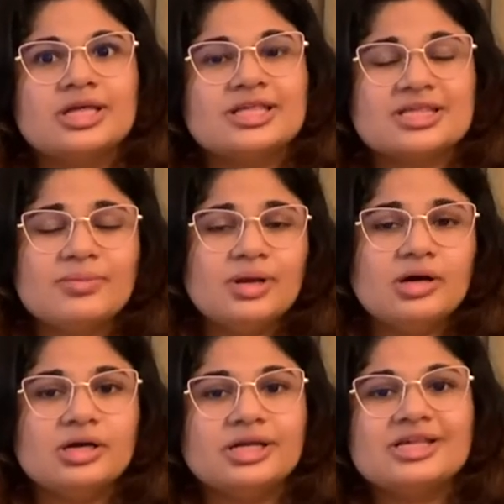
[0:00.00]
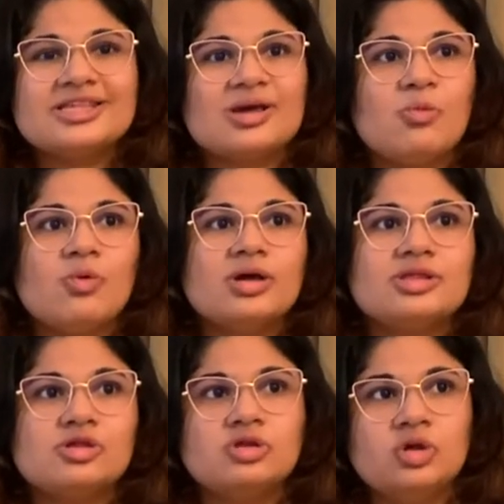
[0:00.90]
Similarly,
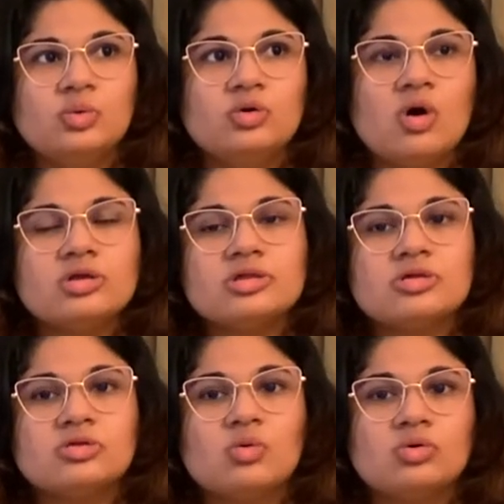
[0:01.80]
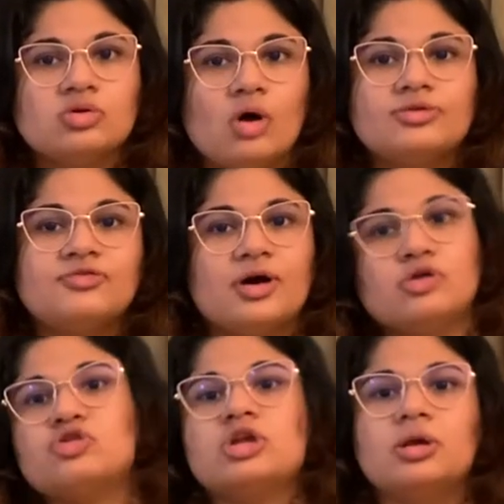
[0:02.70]
someone's neurons not
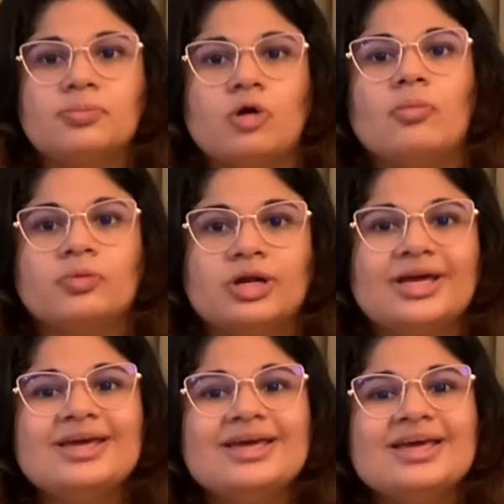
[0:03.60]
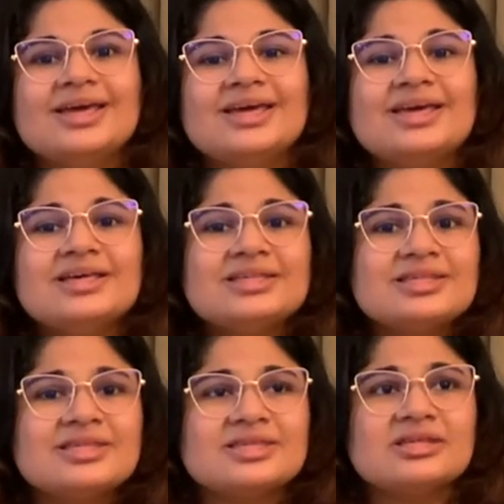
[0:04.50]
functioning properly is